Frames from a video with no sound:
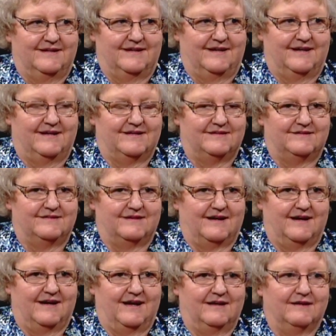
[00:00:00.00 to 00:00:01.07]
And
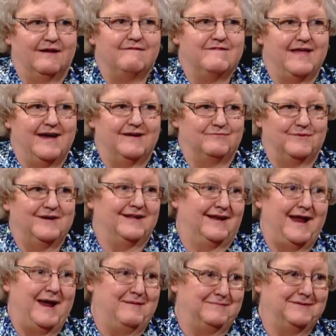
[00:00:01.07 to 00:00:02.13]
I love that when it
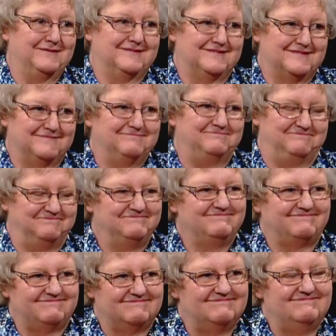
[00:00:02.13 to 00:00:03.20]
happens.
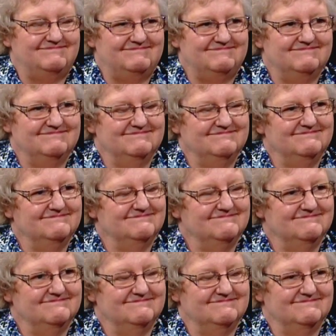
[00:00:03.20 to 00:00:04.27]
And
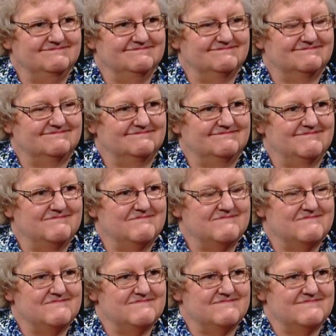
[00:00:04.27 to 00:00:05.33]
do you write
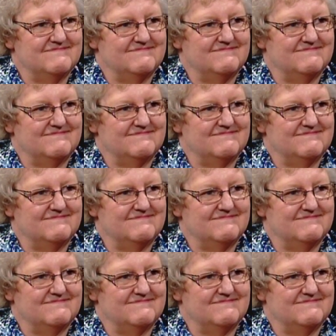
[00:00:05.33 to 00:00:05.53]
poetry